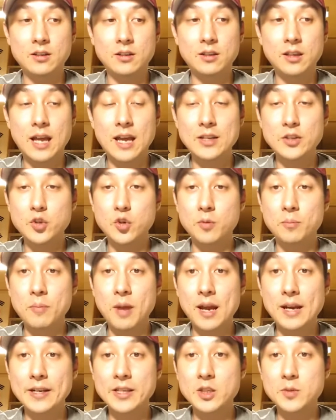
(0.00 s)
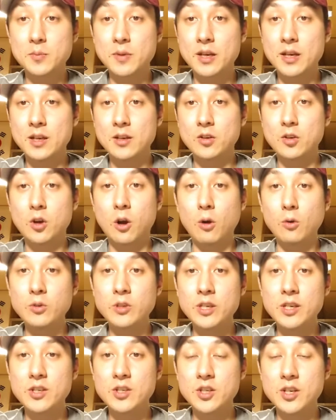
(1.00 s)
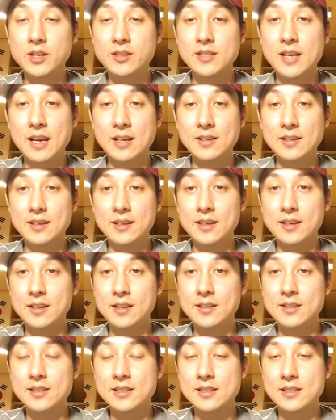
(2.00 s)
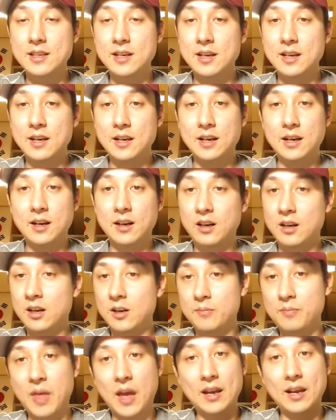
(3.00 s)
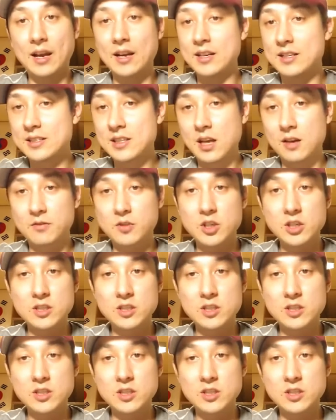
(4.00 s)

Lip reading: classroom management, co-teaching techniques, that kind of stuff.